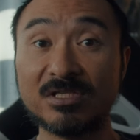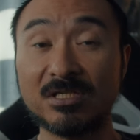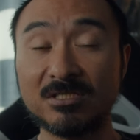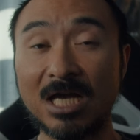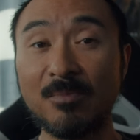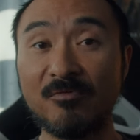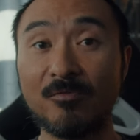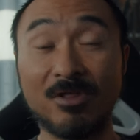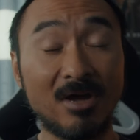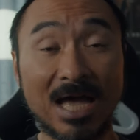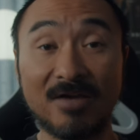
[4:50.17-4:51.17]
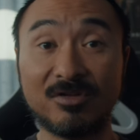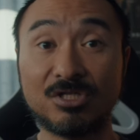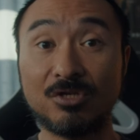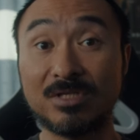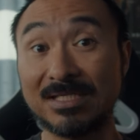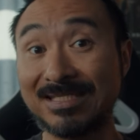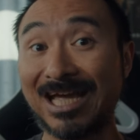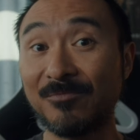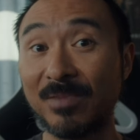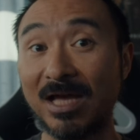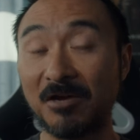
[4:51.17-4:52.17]
this on top of it without having to use a
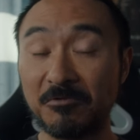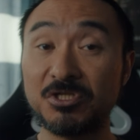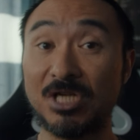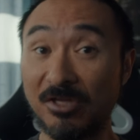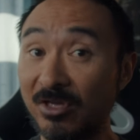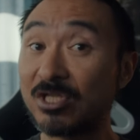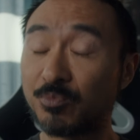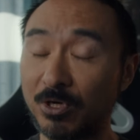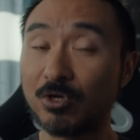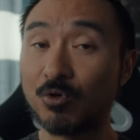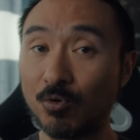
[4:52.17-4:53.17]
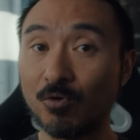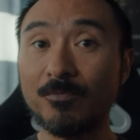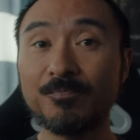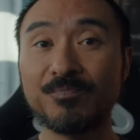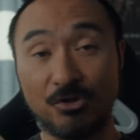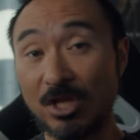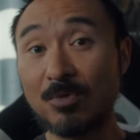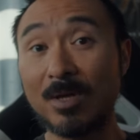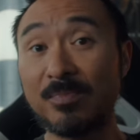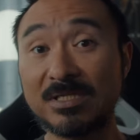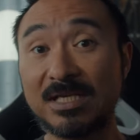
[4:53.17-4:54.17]
sandbag, which I think is pretty cool. So then you
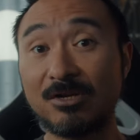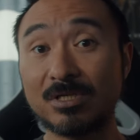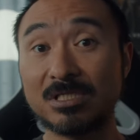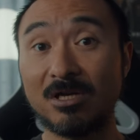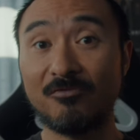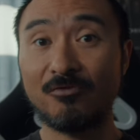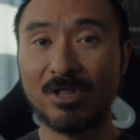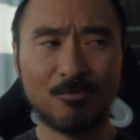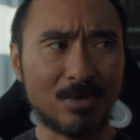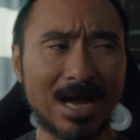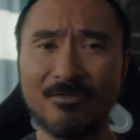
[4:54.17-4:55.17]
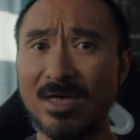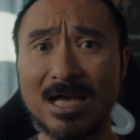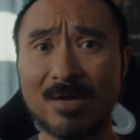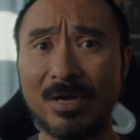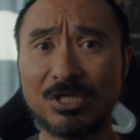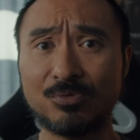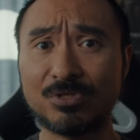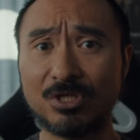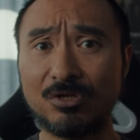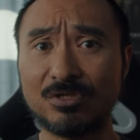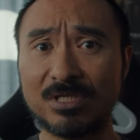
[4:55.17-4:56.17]
might be saying to yourself, well, then how the heck am I supposed to
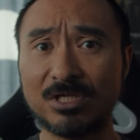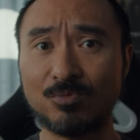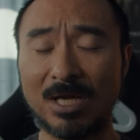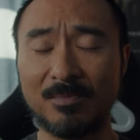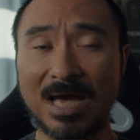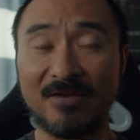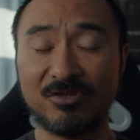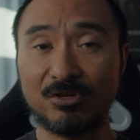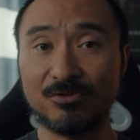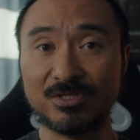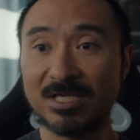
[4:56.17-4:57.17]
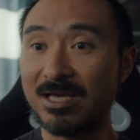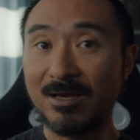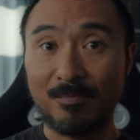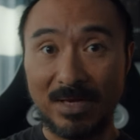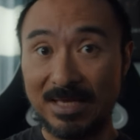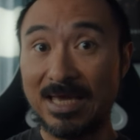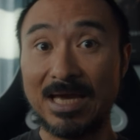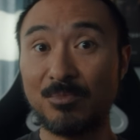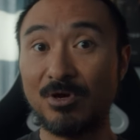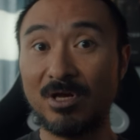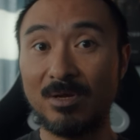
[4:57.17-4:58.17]
use this when I have to use my
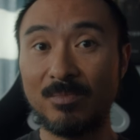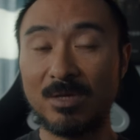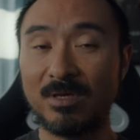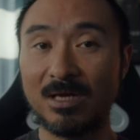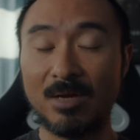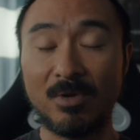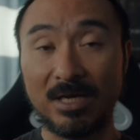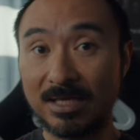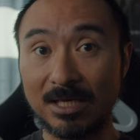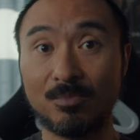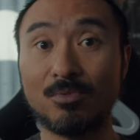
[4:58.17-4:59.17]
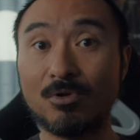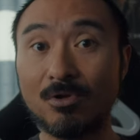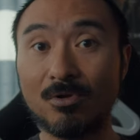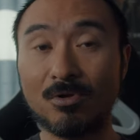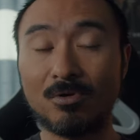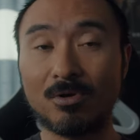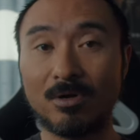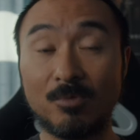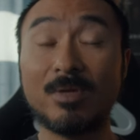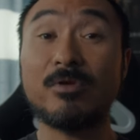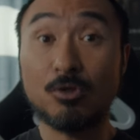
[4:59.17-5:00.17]
camera, maybe I'm on a gimbal, or
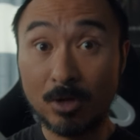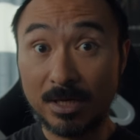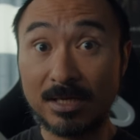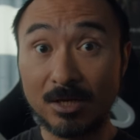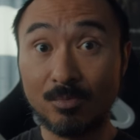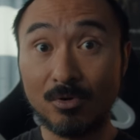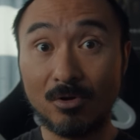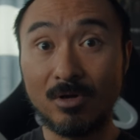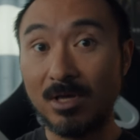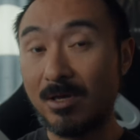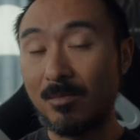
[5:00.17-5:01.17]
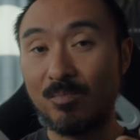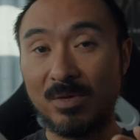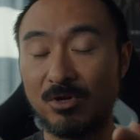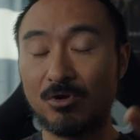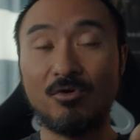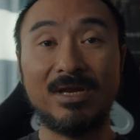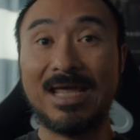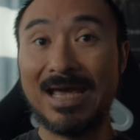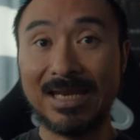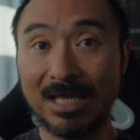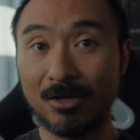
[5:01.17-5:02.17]
you know, maybe you're on a gimbal, maybe you're going
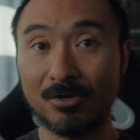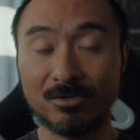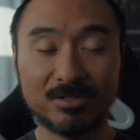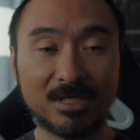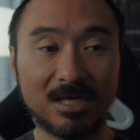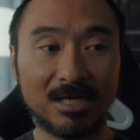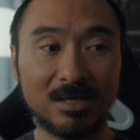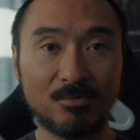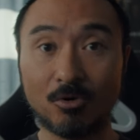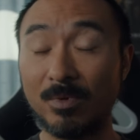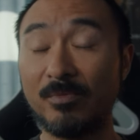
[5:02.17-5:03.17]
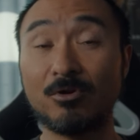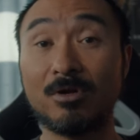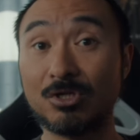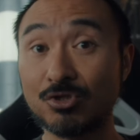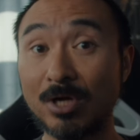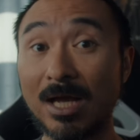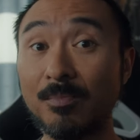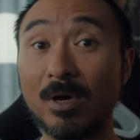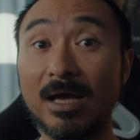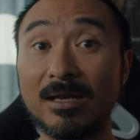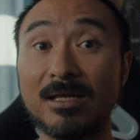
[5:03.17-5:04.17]
handheld, or maybe you're on a
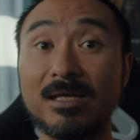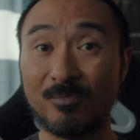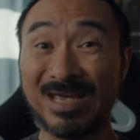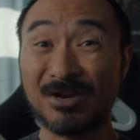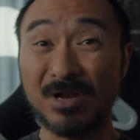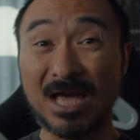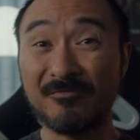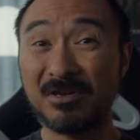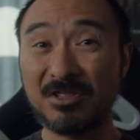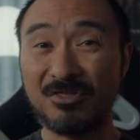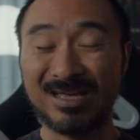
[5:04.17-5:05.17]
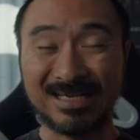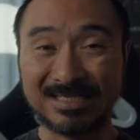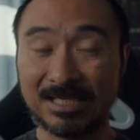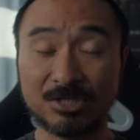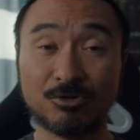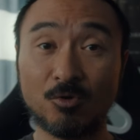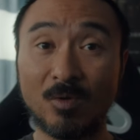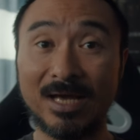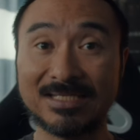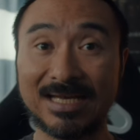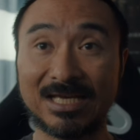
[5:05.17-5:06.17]
tripod. me, I don't have anything
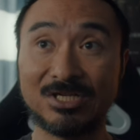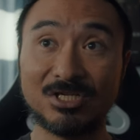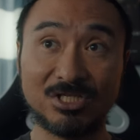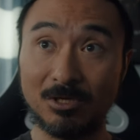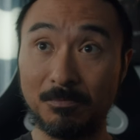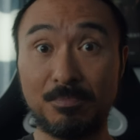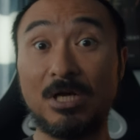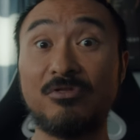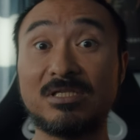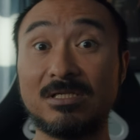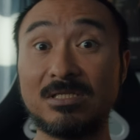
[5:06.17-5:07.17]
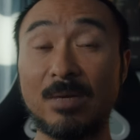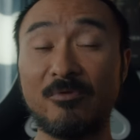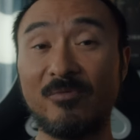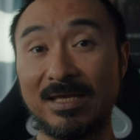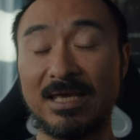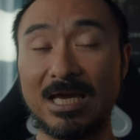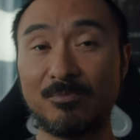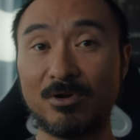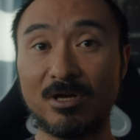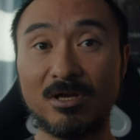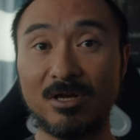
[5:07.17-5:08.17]
accessory-wise that I can just, you know, plug this on top of my
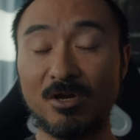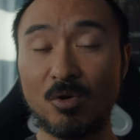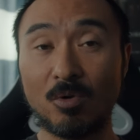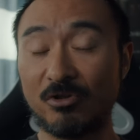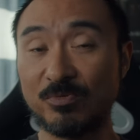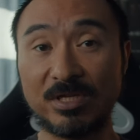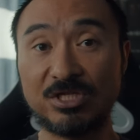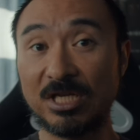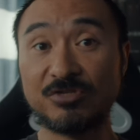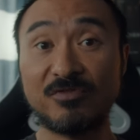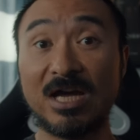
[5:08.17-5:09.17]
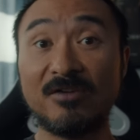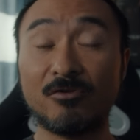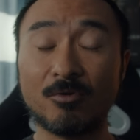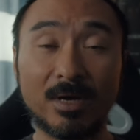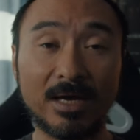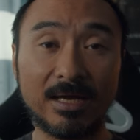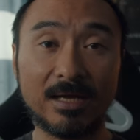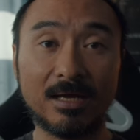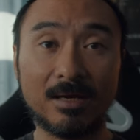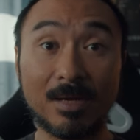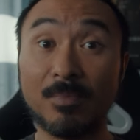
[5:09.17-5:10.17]
camera, whether it's my GH5 or my
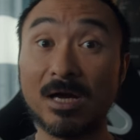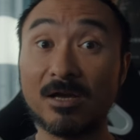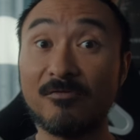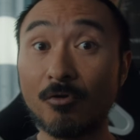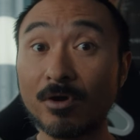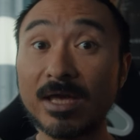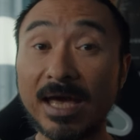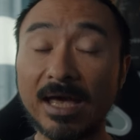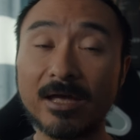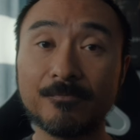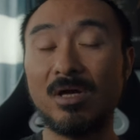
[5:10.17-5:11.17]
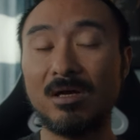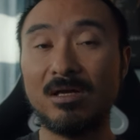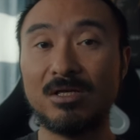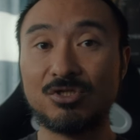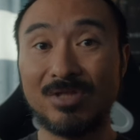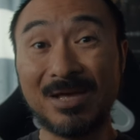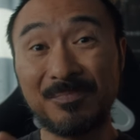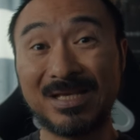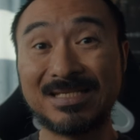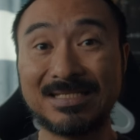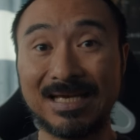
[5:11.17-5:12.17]
my Pocket 4K. So that
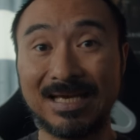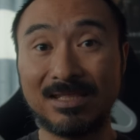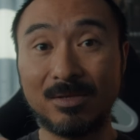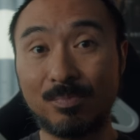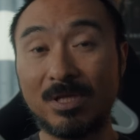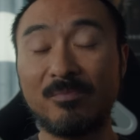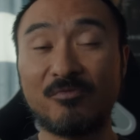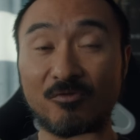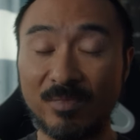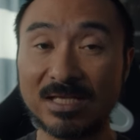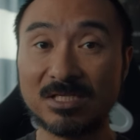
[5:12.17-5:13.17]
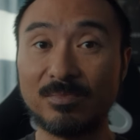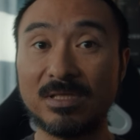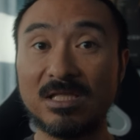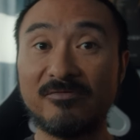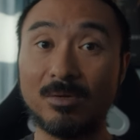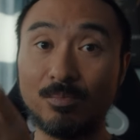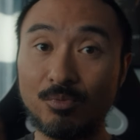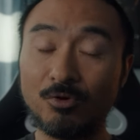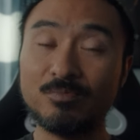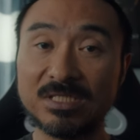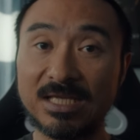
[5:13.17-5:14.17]
being said, the blimp for me is gonna live on a
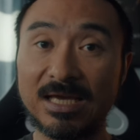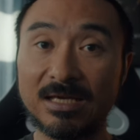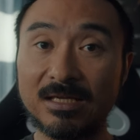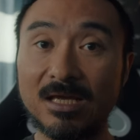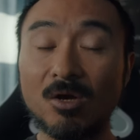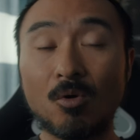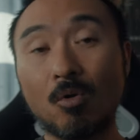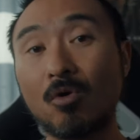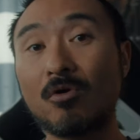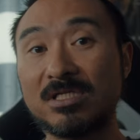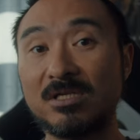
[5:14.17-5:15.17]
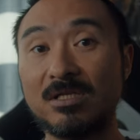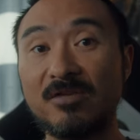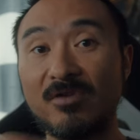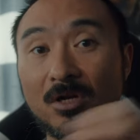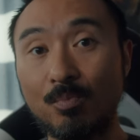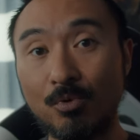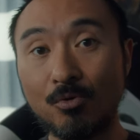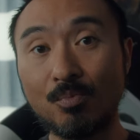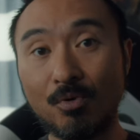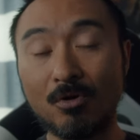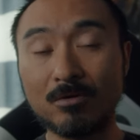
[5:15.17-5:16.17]
boom stand, or it's gonna live on a
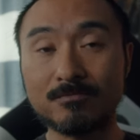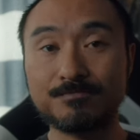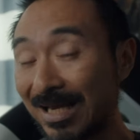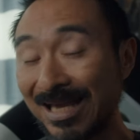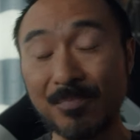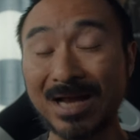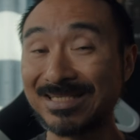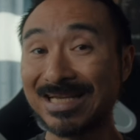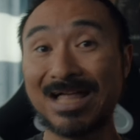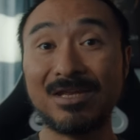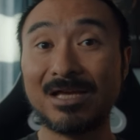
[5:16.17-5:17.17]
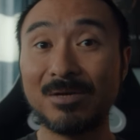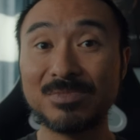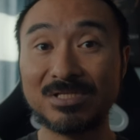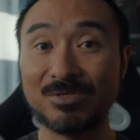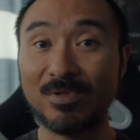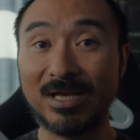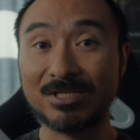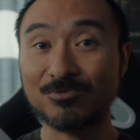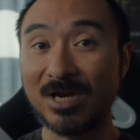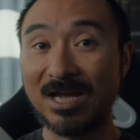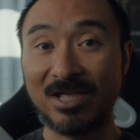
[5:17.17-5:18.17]
boom pole. Again, practicality comes into
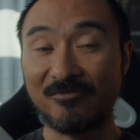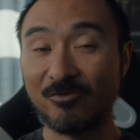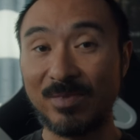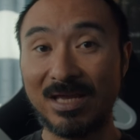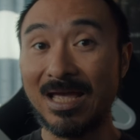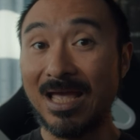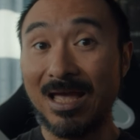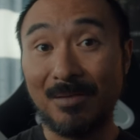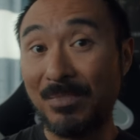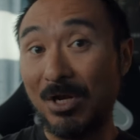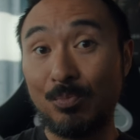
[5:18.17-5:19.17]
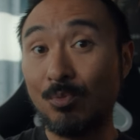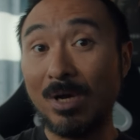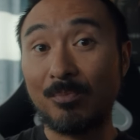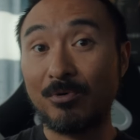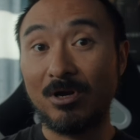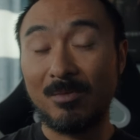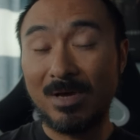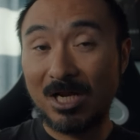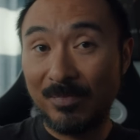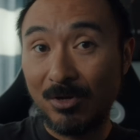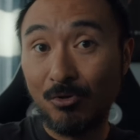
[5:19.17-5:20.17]
place, right? Like for me, I'm not a boom operator. I'm
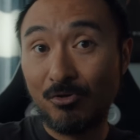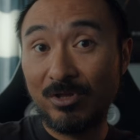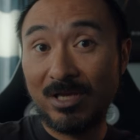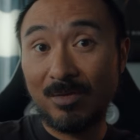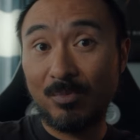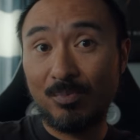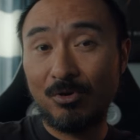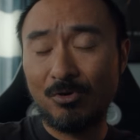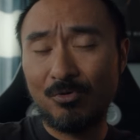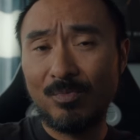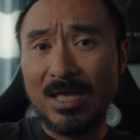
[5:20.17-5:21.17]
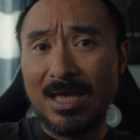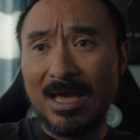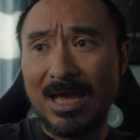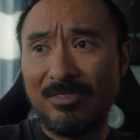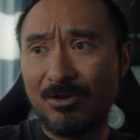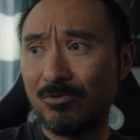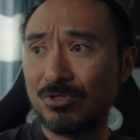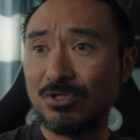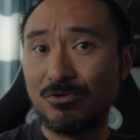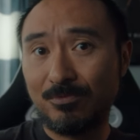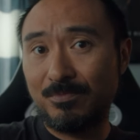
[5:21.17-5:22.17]
not gonna be holding up a boom and then
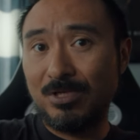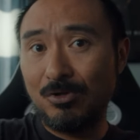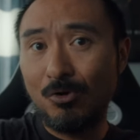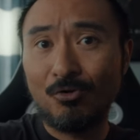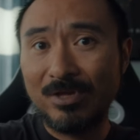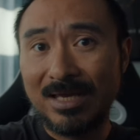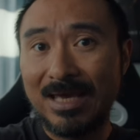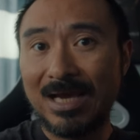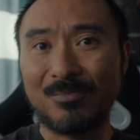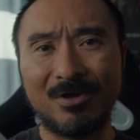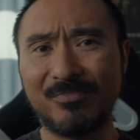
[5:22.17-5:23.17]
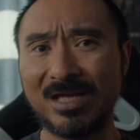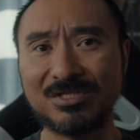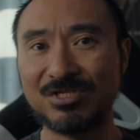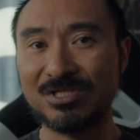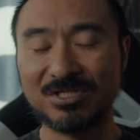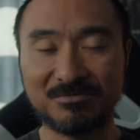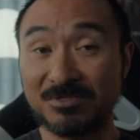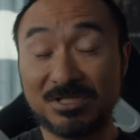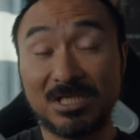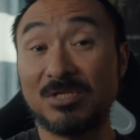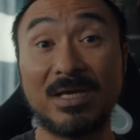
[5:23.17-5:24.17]
also, you know, holding a camera. That's
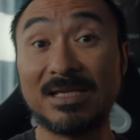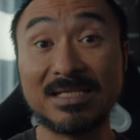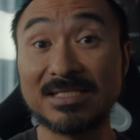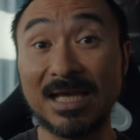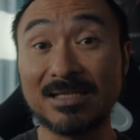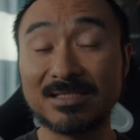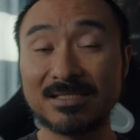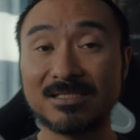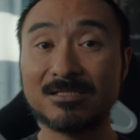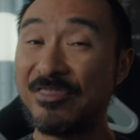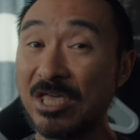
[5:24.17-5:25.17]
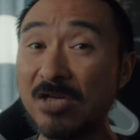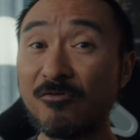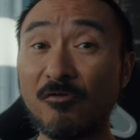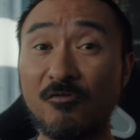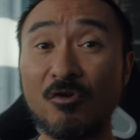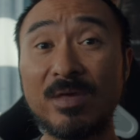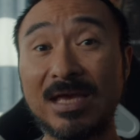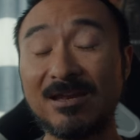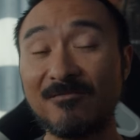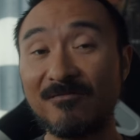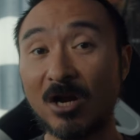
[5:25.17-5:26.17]
just doesn't make any sense. I think if you're filming
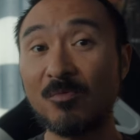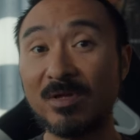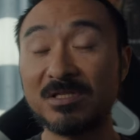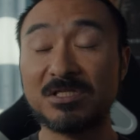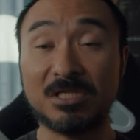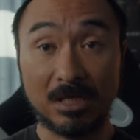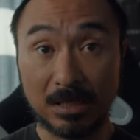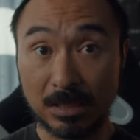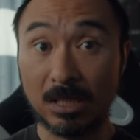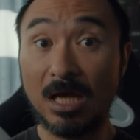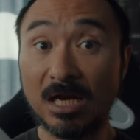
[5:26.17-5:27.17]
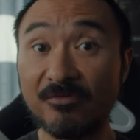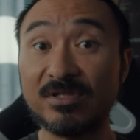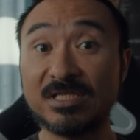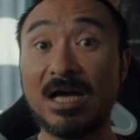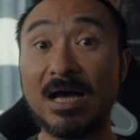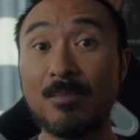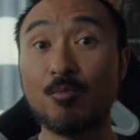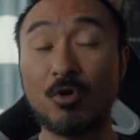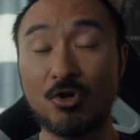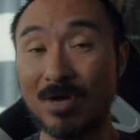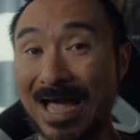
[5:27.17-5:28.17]
in environments a lot of the time
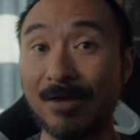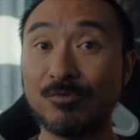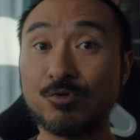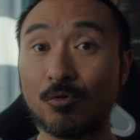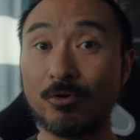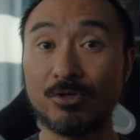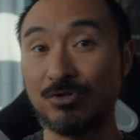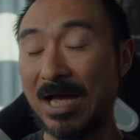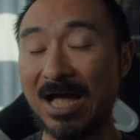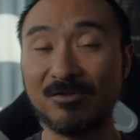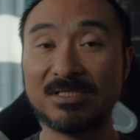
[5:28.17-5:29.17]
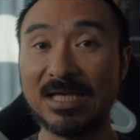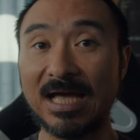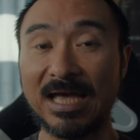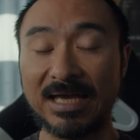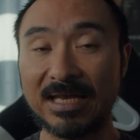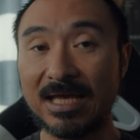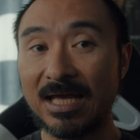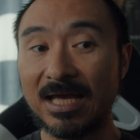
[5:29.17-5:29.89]
where you're outdoors or outside,